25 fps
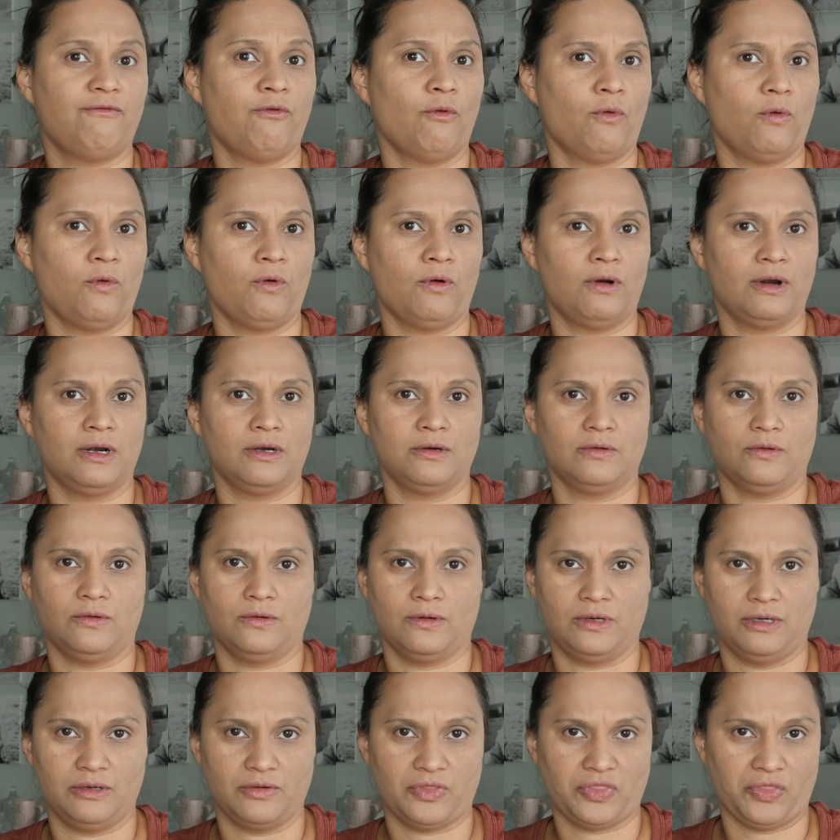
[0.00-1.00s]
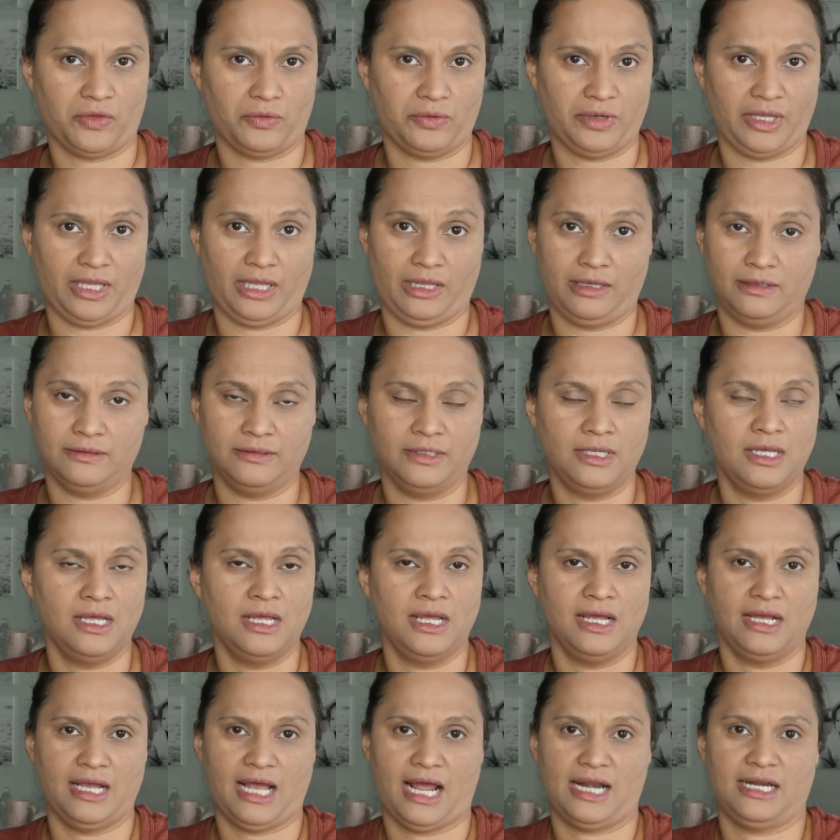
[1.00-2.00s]
four or three
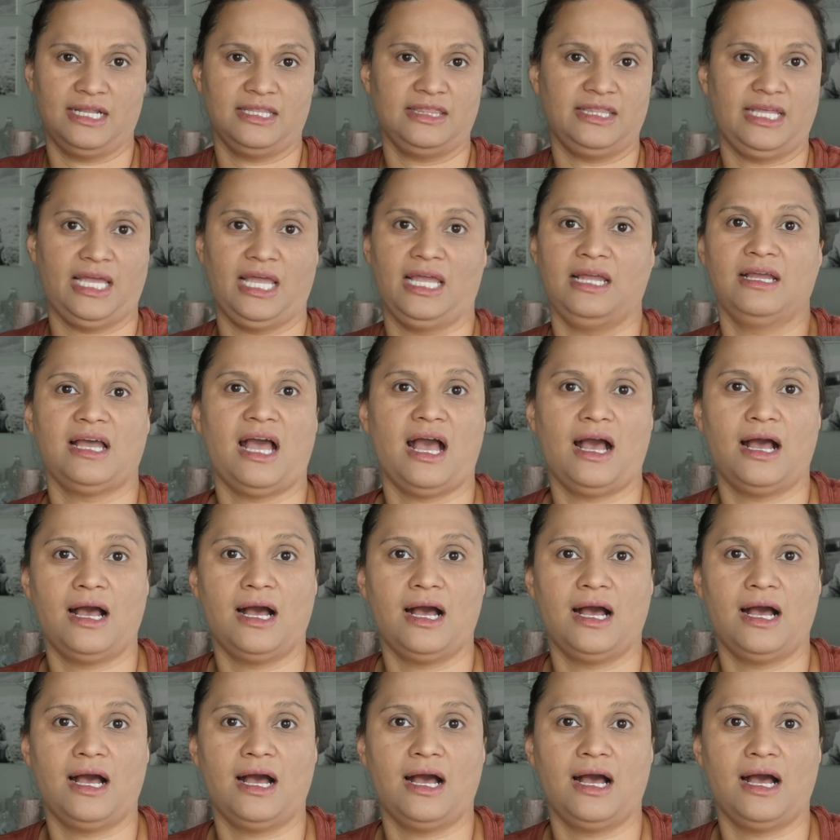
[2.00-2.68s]
kind of thing.